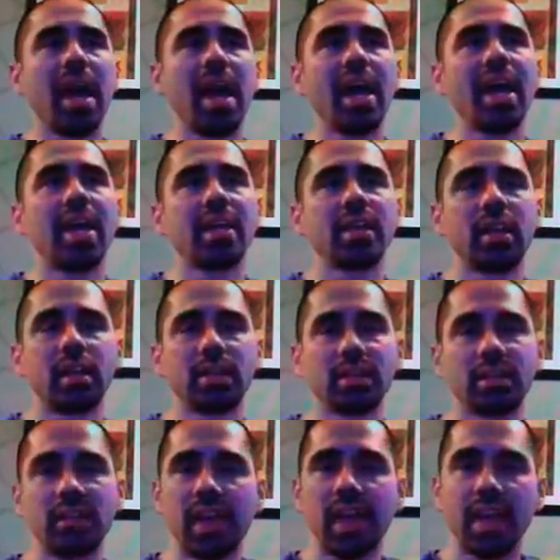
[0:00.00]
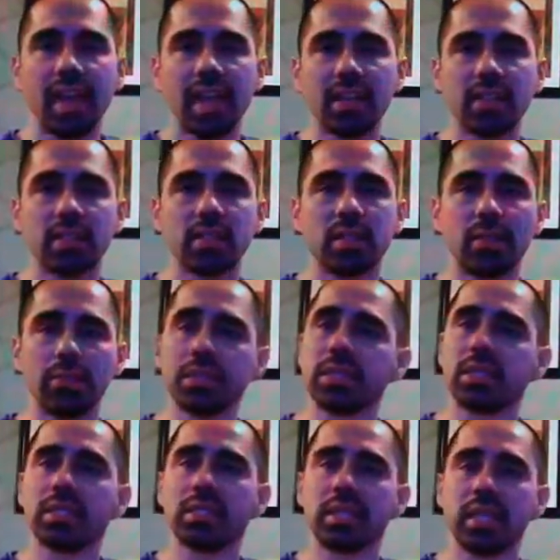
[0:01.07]
I had a lot of stuff that I had that was
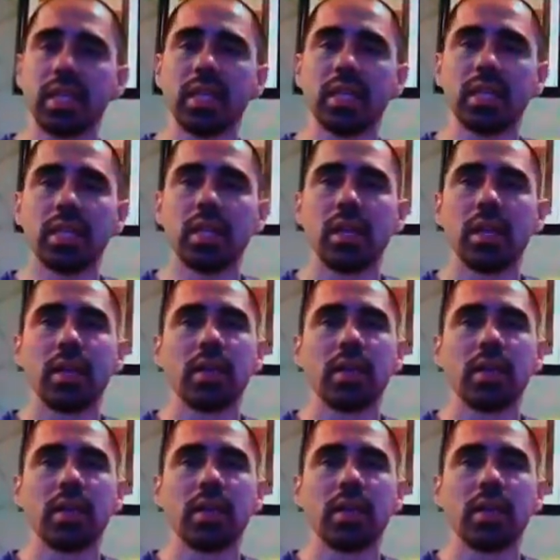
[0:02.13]
just sitting,